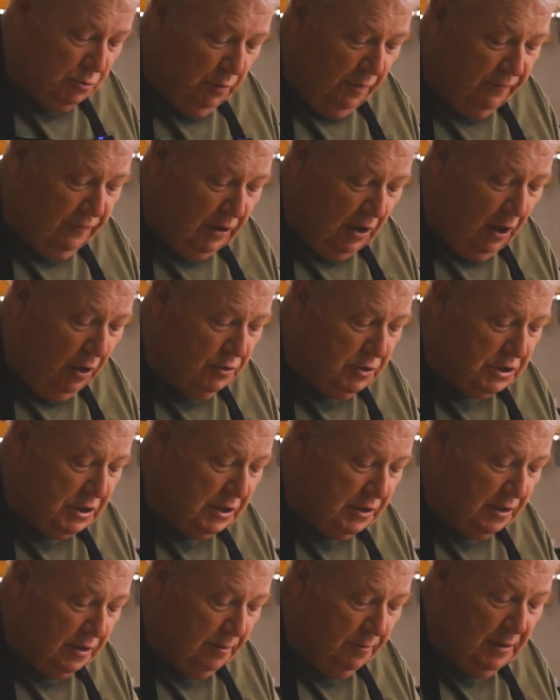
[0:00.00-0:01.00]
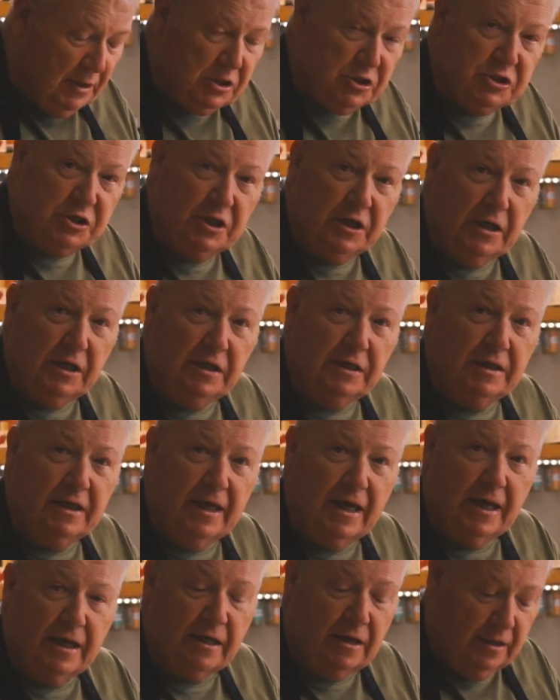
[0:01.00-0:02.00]
we've coated the mixture in
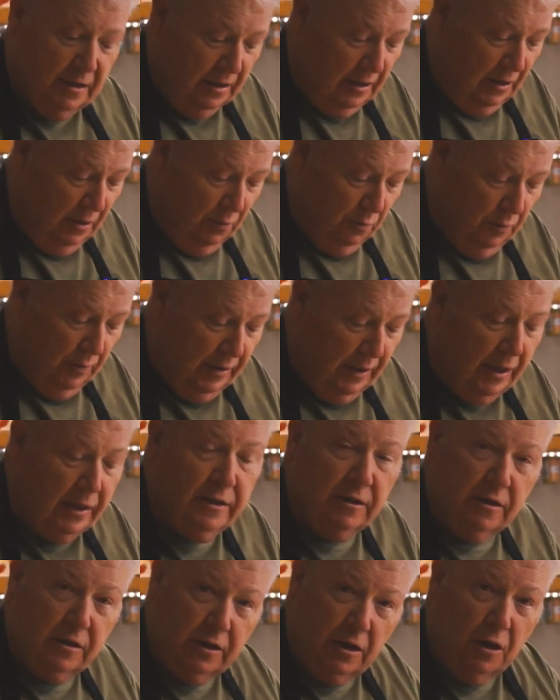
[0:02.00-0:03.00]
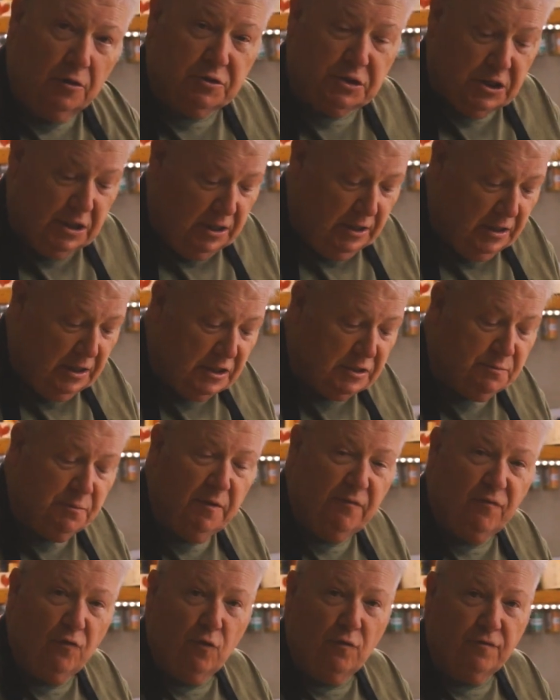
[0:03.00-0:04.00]
the egg, we then coat it in this
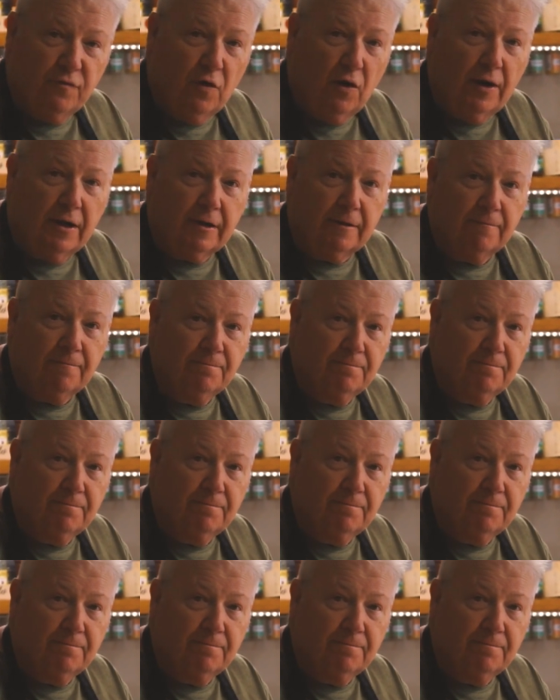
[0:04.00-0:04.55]
before frying.